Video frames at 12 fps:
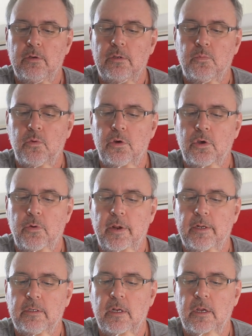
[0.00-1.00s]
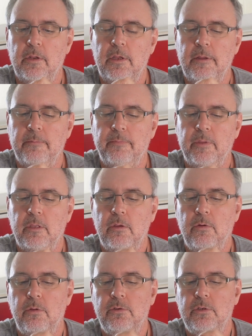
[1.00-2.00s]
Just work it around slowly.
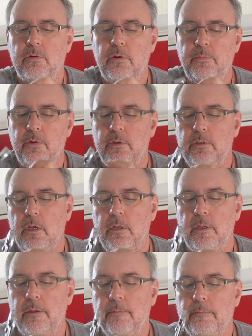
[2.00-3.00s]
You'll just crimp it on slowly.